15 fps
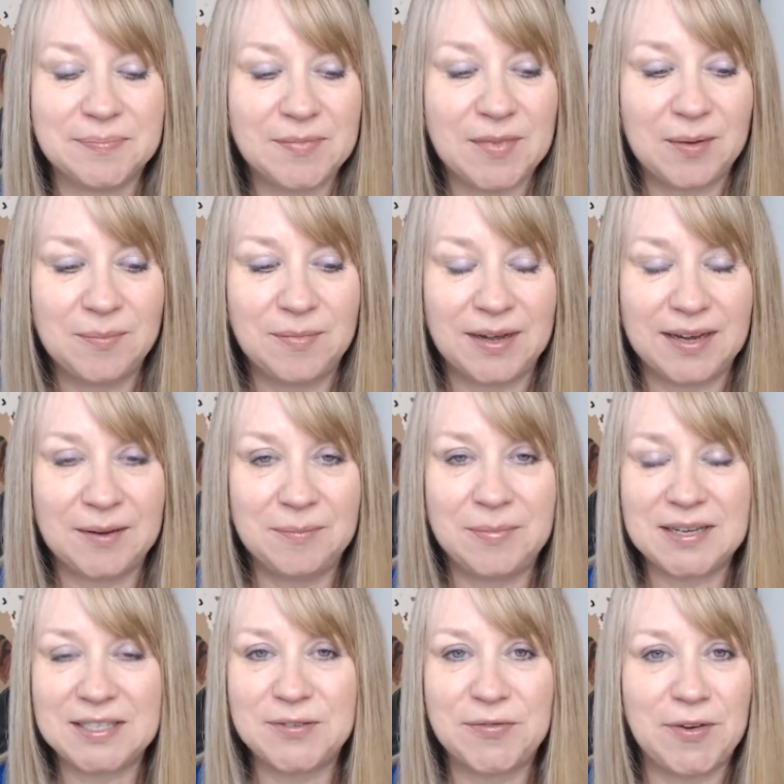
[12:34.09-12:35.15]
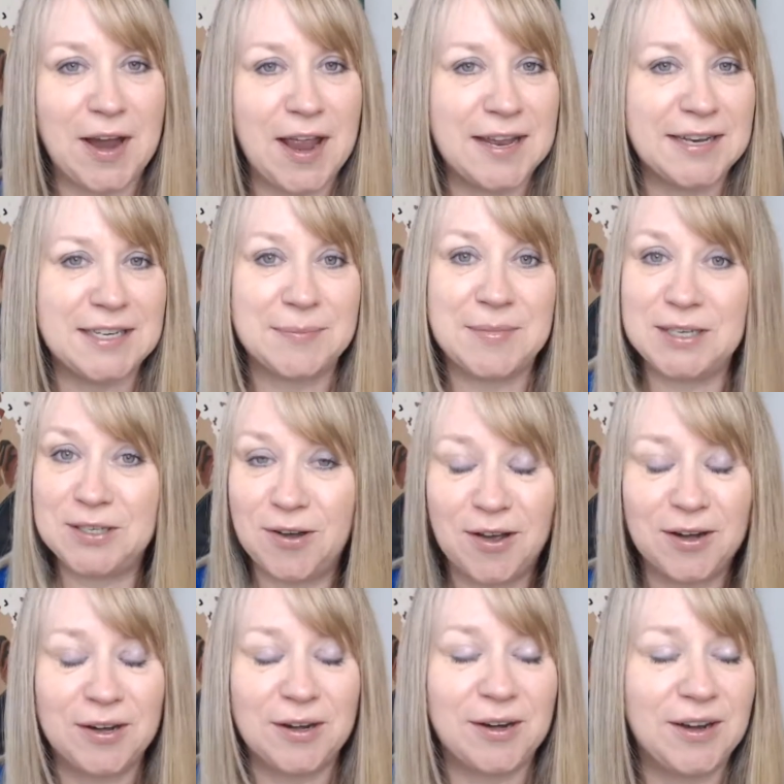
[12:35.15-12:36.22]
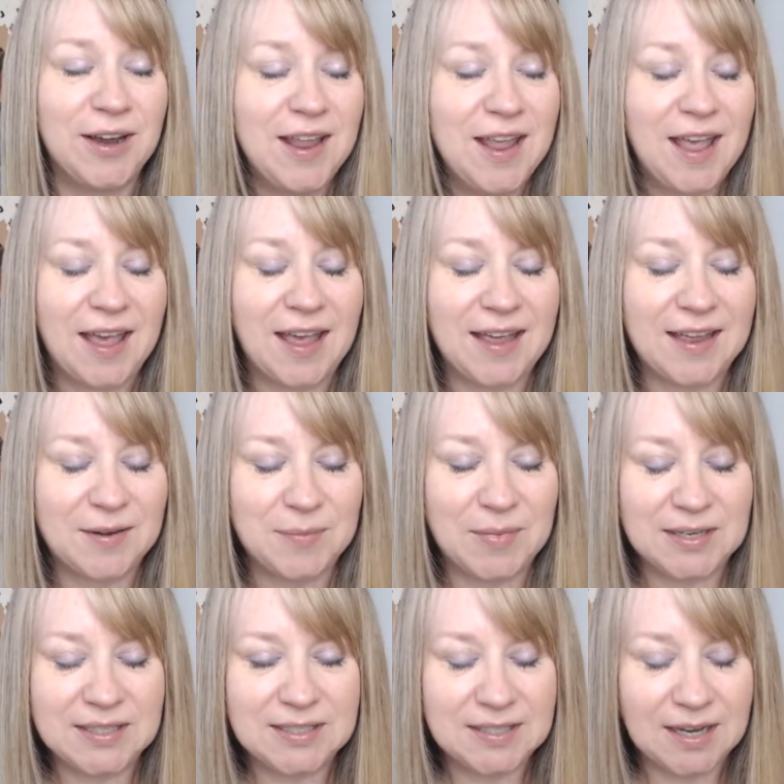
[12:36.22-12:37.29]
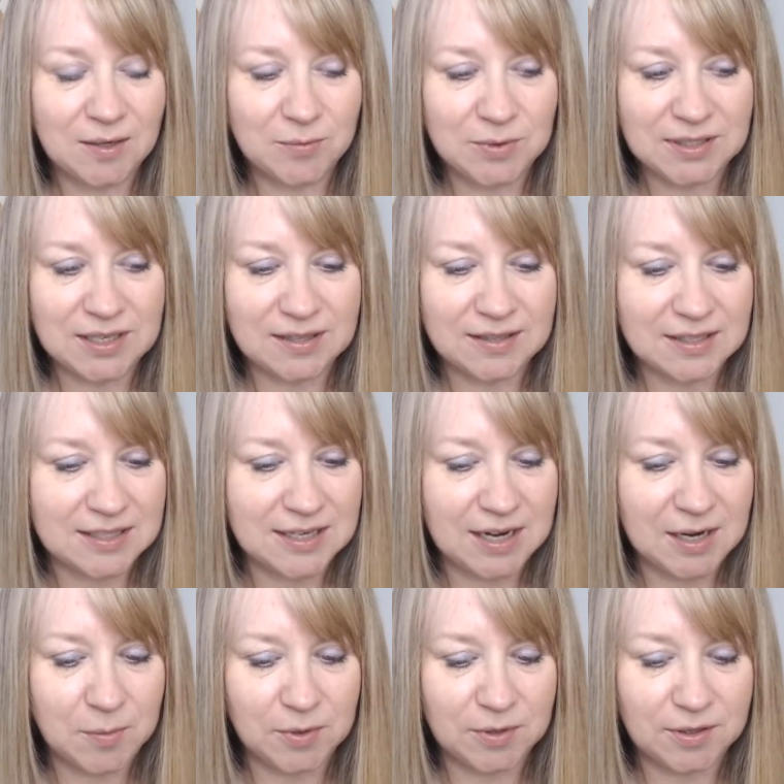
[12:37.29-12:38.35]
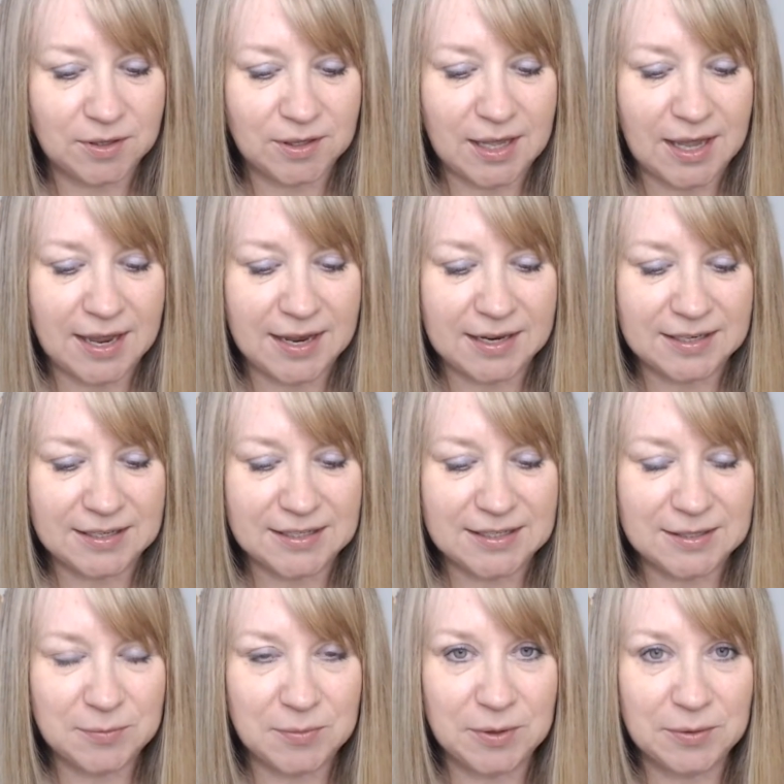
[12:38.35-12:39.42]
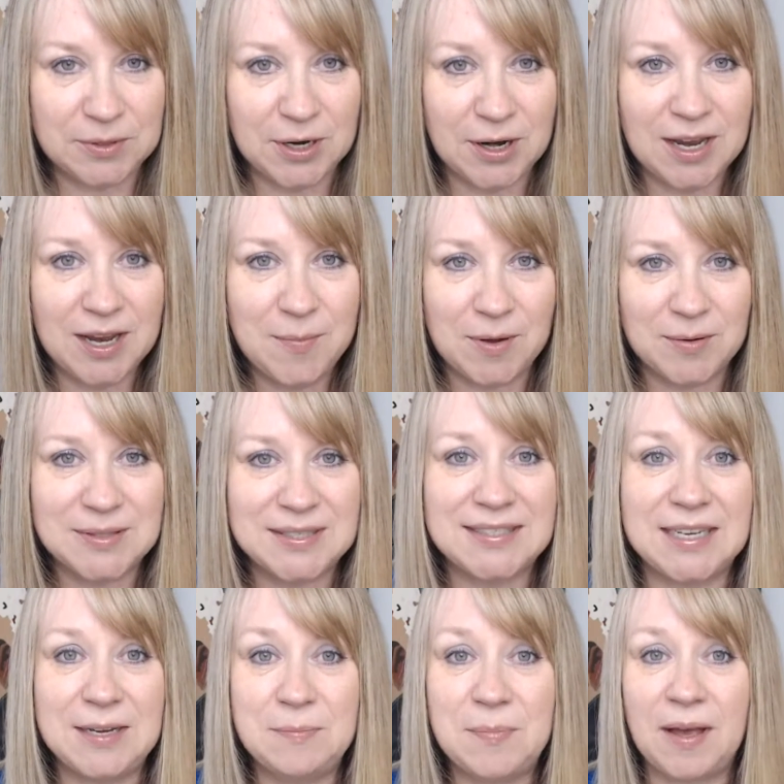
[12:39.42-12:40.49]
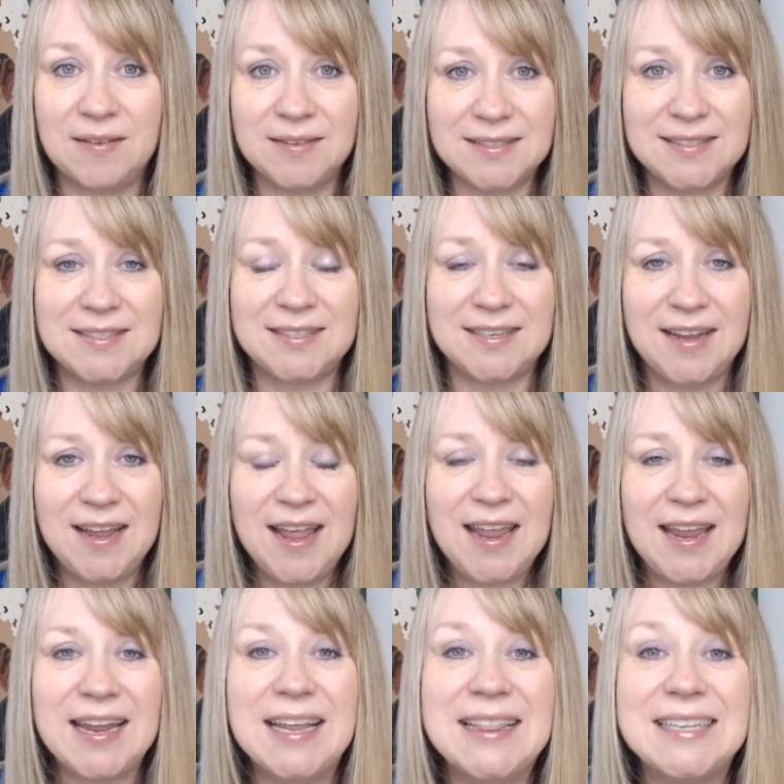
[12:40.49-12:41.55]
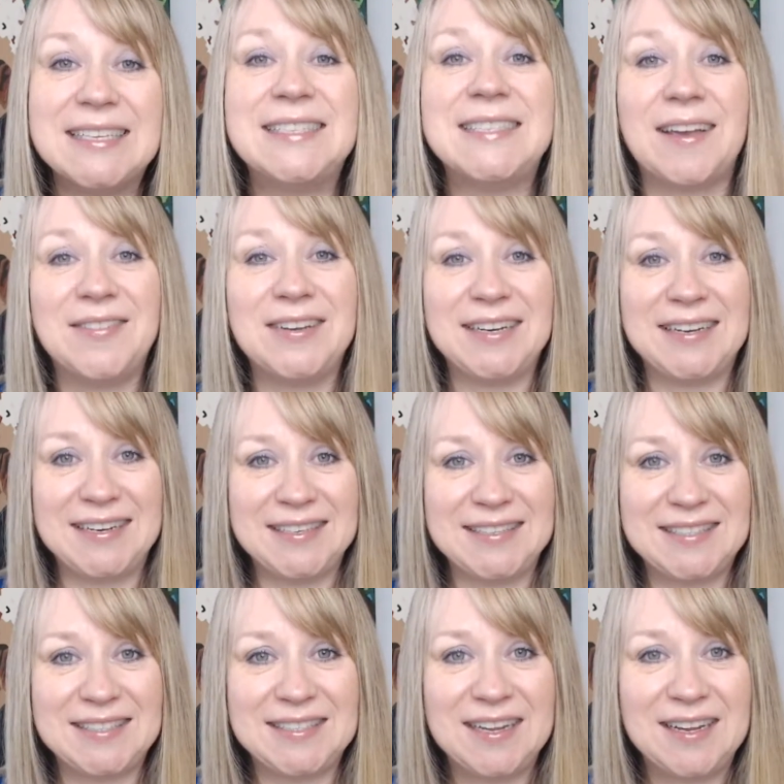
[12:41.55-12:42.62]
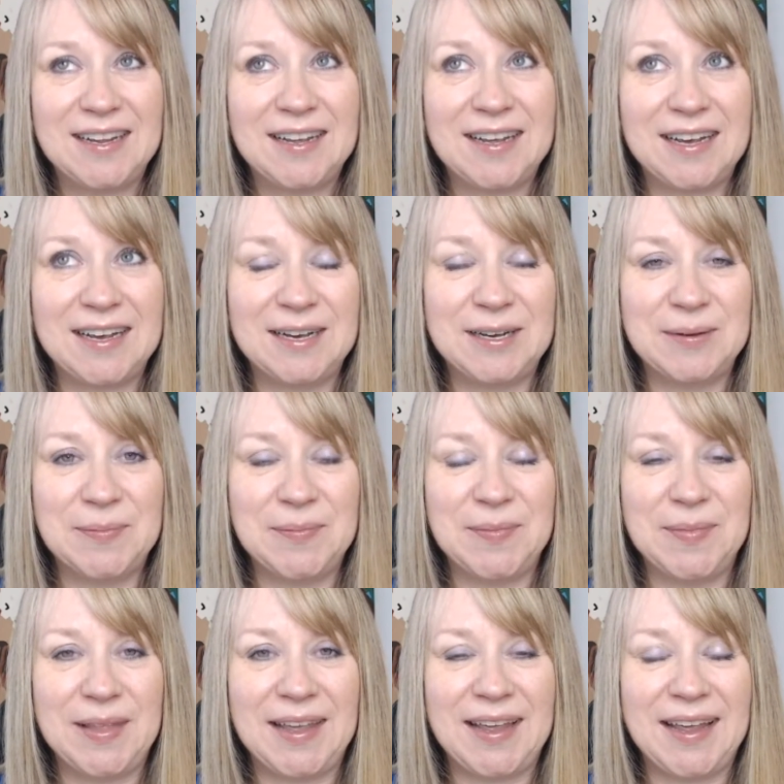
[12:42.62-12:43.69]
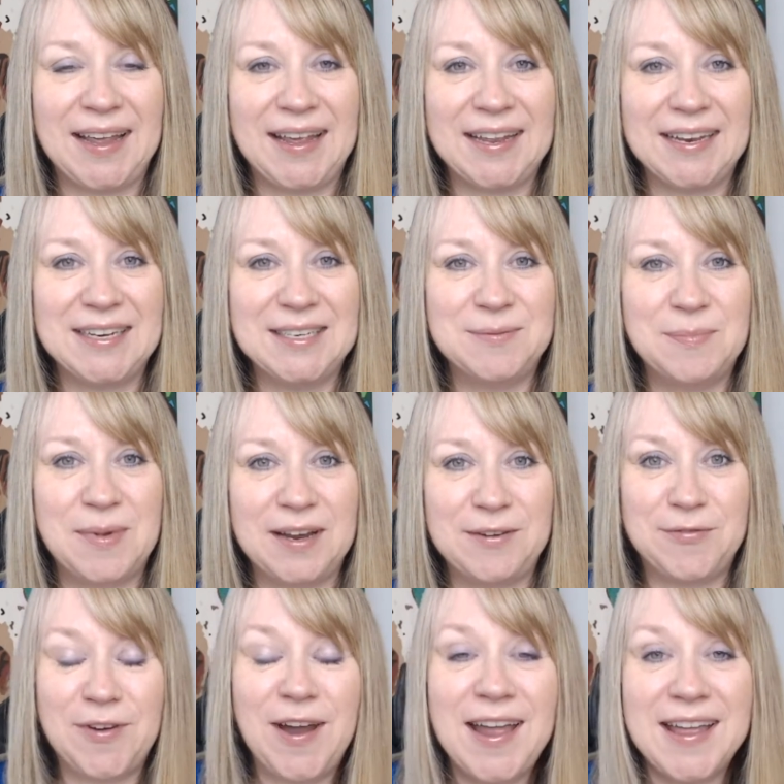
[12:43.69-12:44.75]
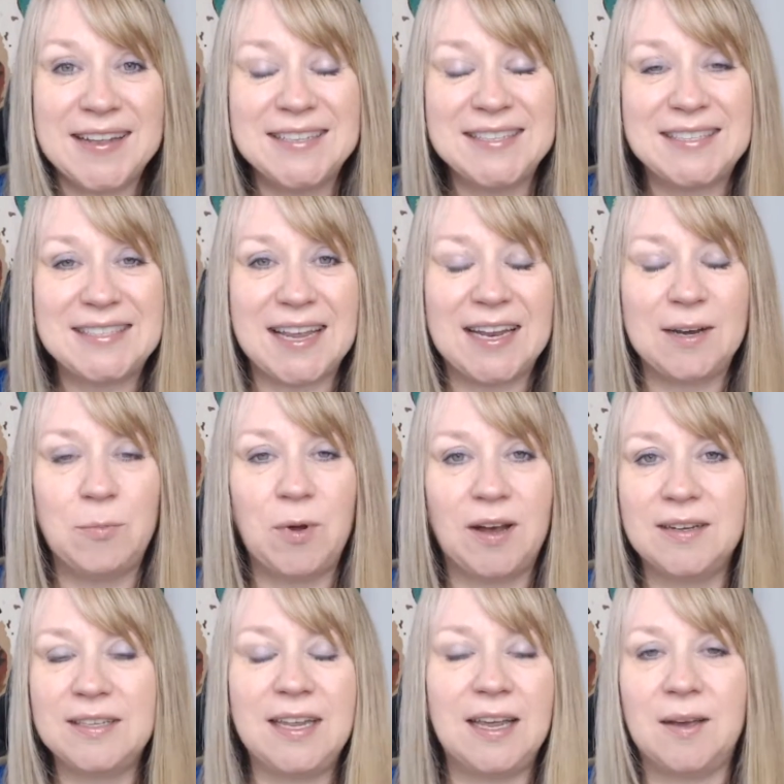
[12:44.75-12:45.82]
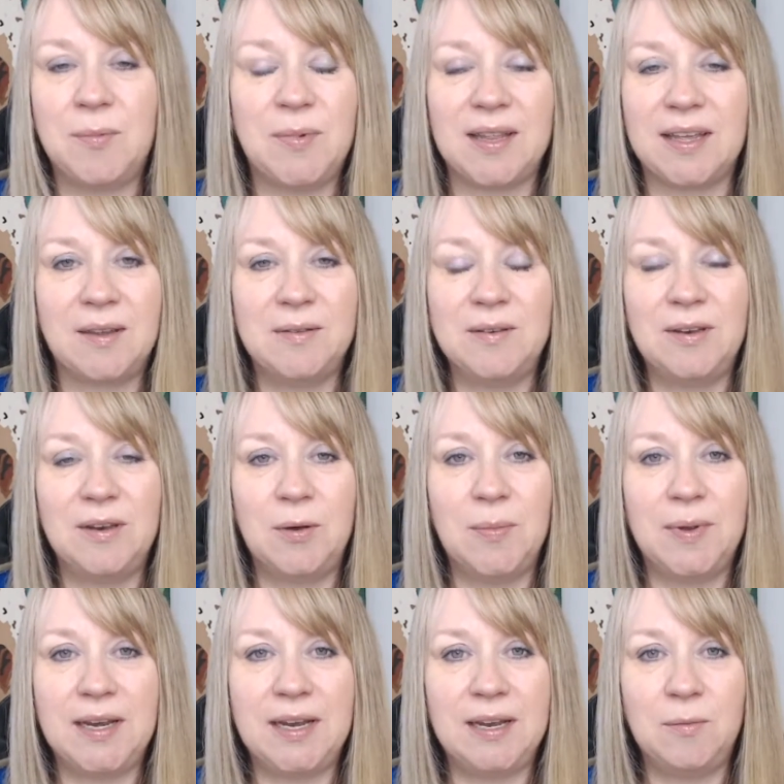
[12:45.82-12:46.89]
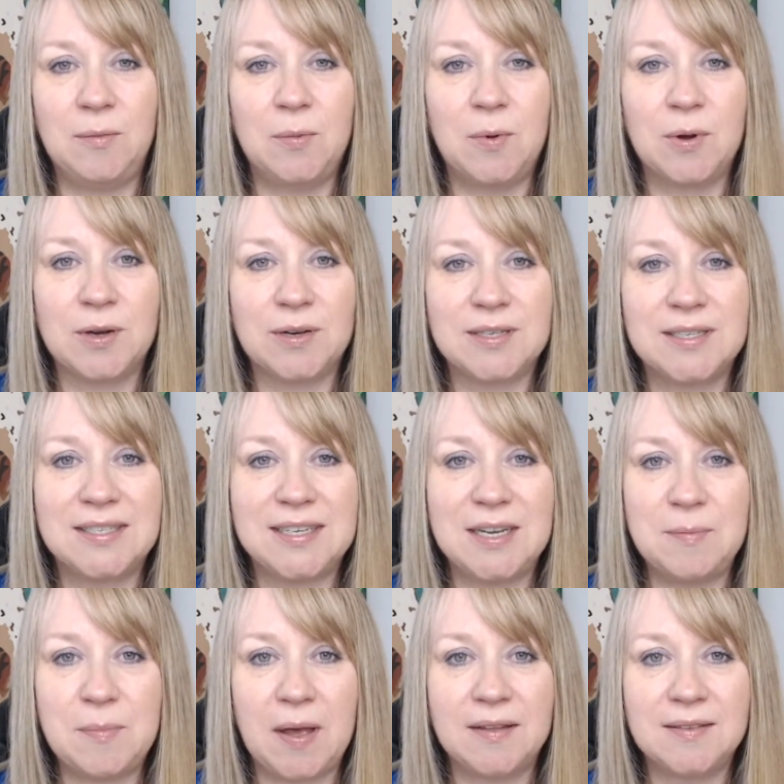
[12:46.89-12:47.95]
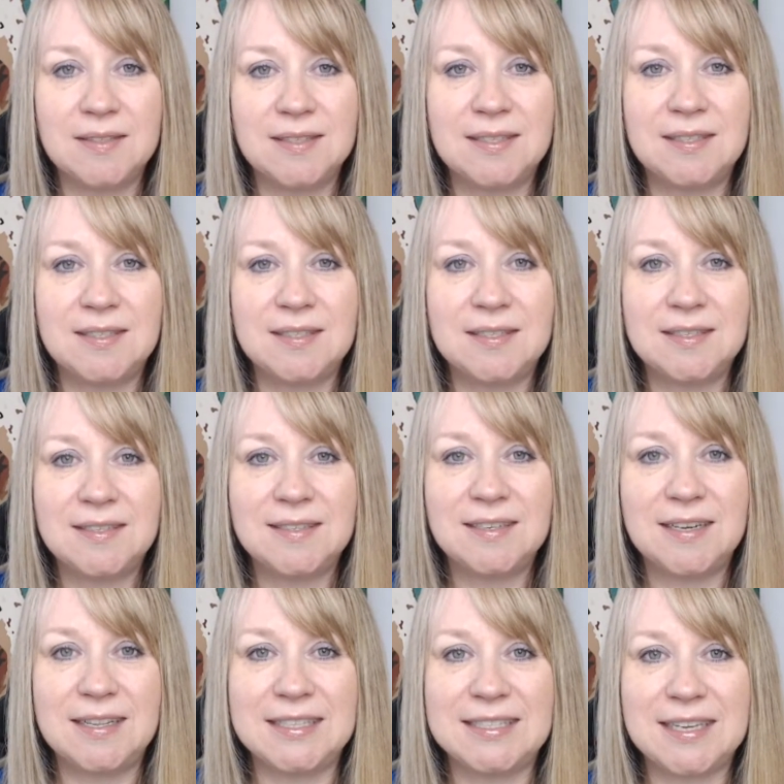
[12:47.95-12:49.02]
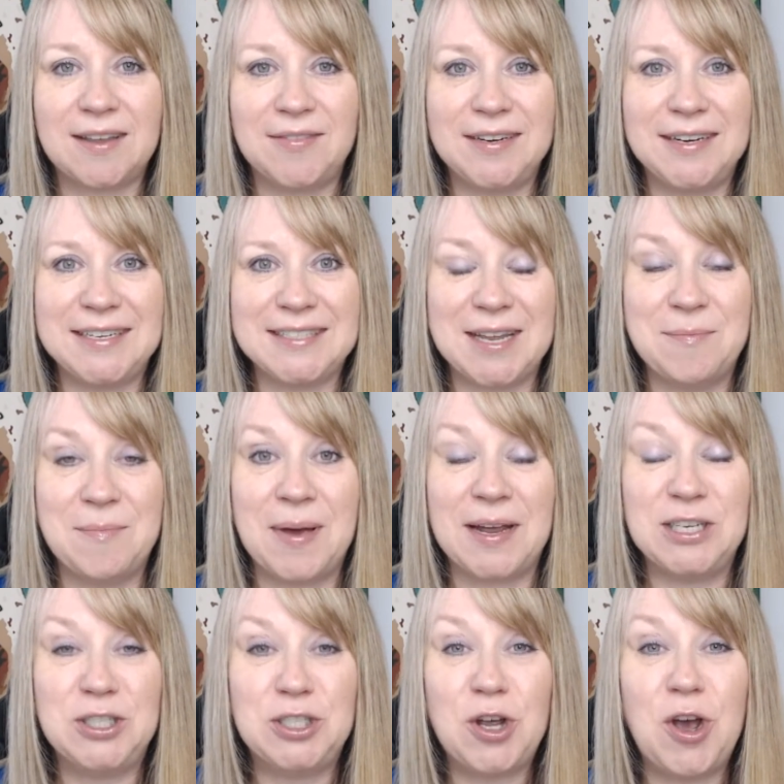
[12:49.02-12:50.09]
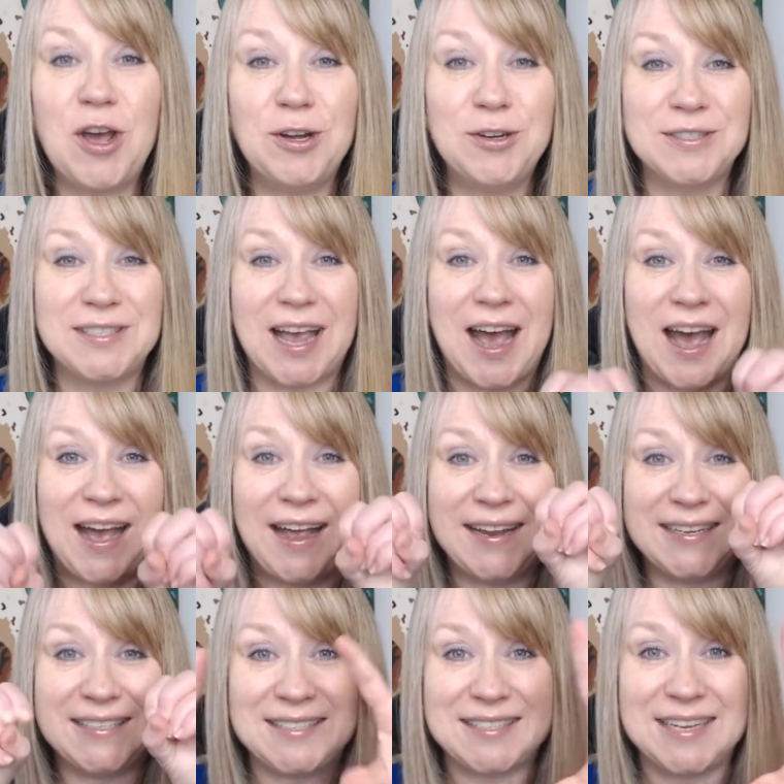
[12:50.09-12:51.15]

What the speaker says: my best friend and my daughter and my son was at the table, and we were talking about seatbelts in the 70s. And my friend said, well, yeah, like nobody wore seatbelts in the 70s. And my daughter's eyes